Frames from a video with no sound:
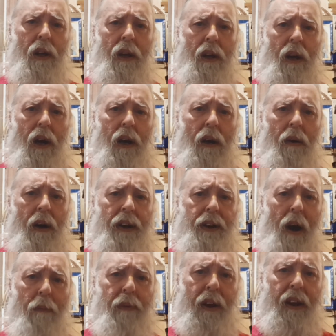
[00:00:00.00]
uh,
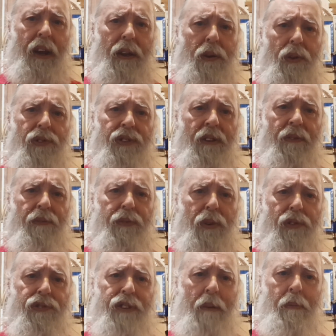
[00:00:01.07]
adopted it and used it
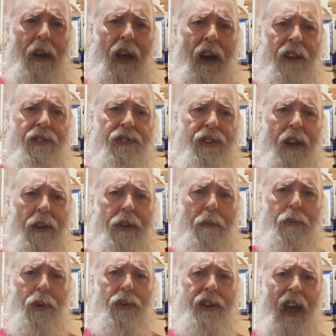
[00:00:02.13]
to symbolize the
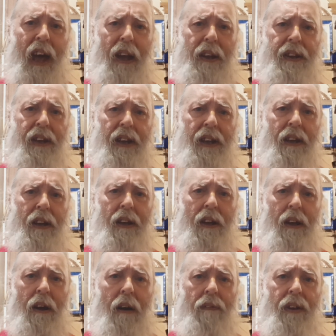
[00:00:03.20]
brutality
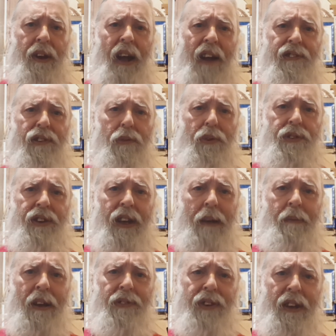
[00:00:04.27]
of the Nazi
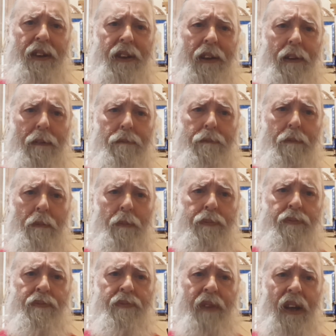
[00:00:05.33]
regime, is it?
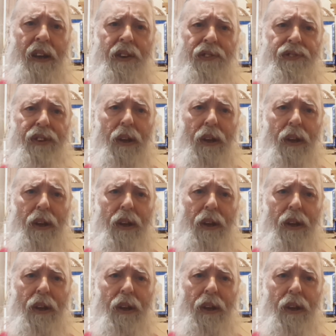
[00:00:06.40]
It is still